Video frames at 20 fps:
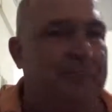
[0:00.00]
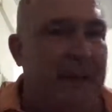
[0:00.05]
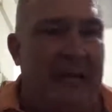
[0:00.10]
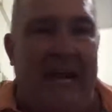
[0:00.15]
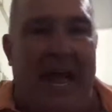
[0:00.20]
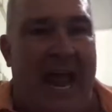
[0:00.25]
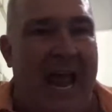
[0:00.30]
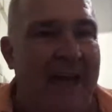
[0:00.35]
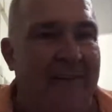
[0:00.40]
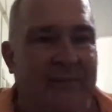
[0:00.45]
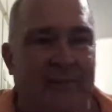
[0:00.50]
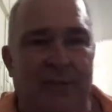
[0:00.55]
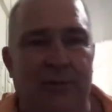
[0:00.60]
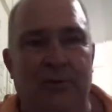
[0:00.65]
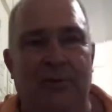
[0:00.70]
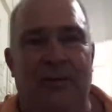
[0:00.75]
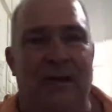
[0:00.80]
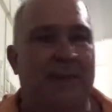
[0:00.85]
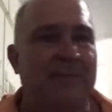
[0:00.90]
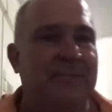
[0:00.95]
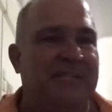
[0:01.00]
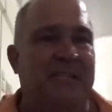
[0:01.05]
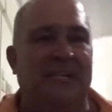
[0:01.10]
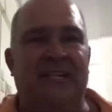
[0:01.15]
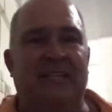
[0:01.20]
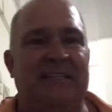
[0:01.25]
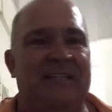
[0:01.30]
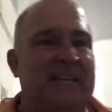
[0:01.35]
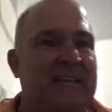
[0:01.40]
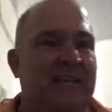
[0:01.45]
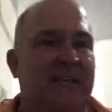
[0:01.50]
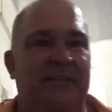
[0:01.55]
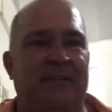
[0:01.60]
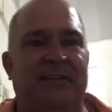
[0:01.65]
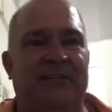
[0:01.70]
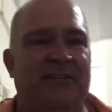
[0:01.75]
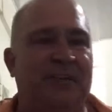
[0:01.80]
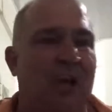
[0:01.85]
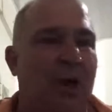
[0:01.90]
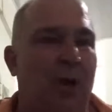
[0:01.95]
bit of Avenue comes in at the end of the
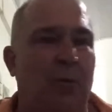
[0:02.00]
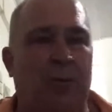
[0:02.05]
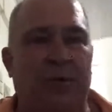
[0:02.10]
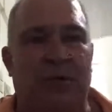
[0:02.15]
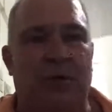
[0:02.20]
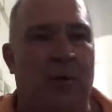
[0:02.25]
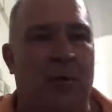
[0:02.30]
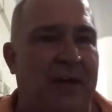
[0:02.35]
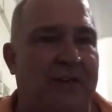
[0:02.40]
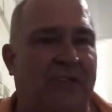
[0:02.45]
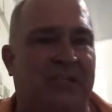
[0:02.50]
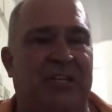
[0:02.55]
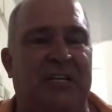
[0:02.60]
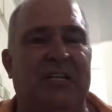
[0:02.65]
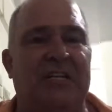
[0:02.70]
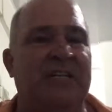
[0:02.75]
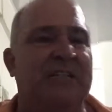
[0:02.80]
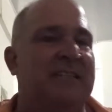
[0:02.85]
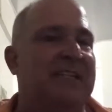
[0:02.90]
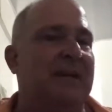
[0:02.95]
show with questions.